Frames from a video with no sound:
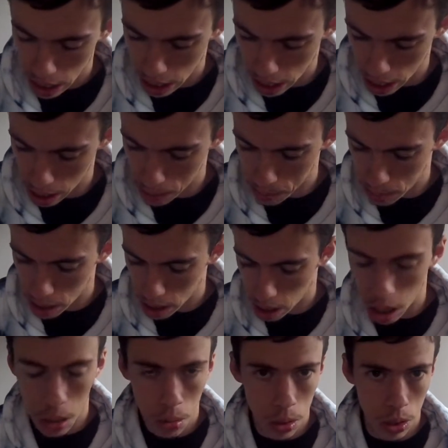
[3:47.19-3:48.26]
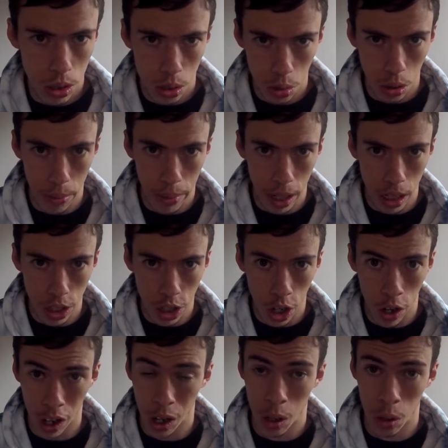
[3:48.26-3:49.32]
But I would swap out
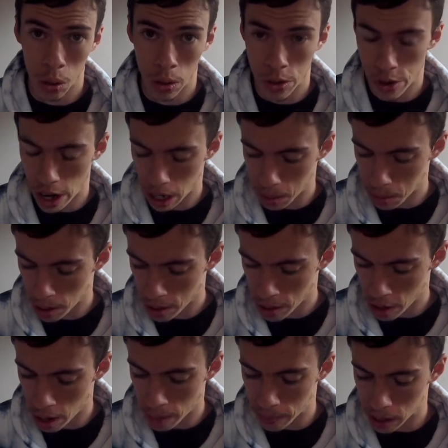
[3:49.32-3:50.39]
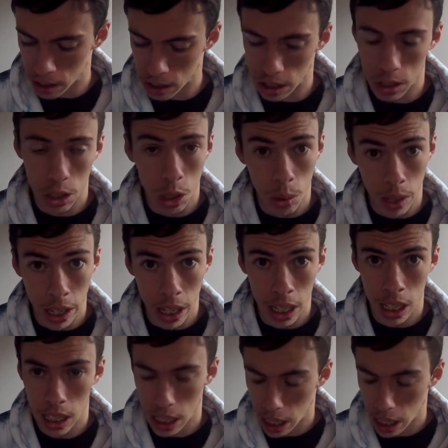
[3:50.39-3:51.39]
Shadow Claw and Dragon Breath only because it's quicker,